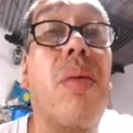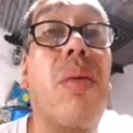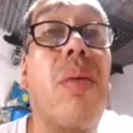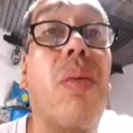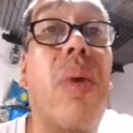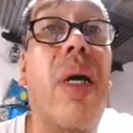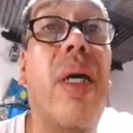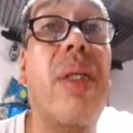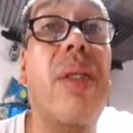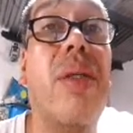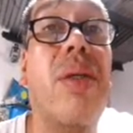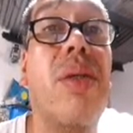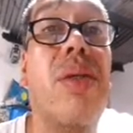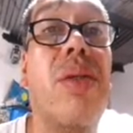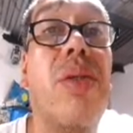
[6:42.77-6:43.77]
what
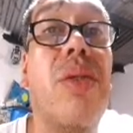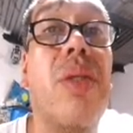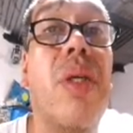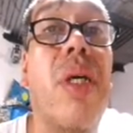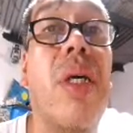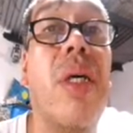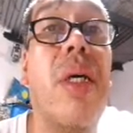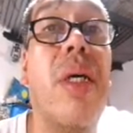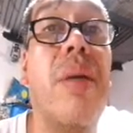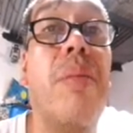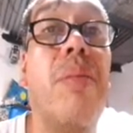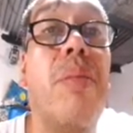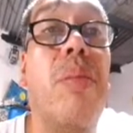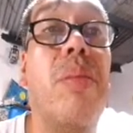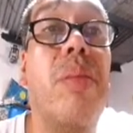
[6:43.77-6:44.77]
does
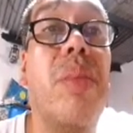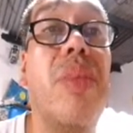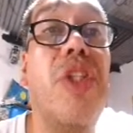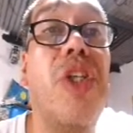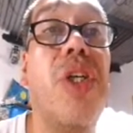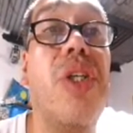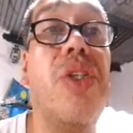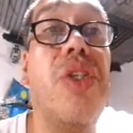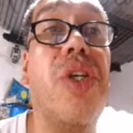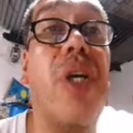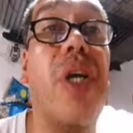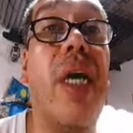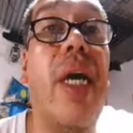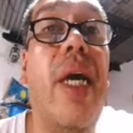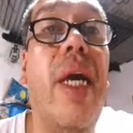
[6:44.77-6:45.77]
changing
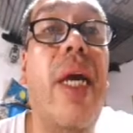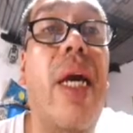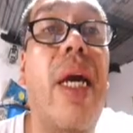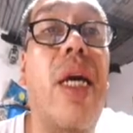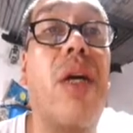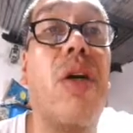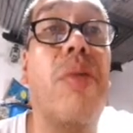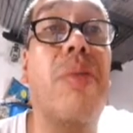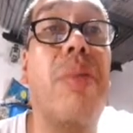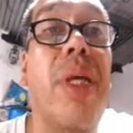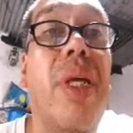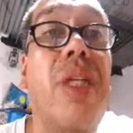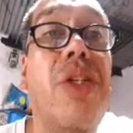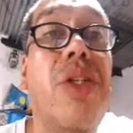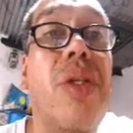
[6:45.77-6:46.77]
k
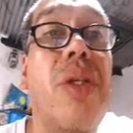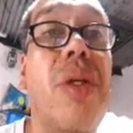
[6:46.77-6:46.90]
accomplish?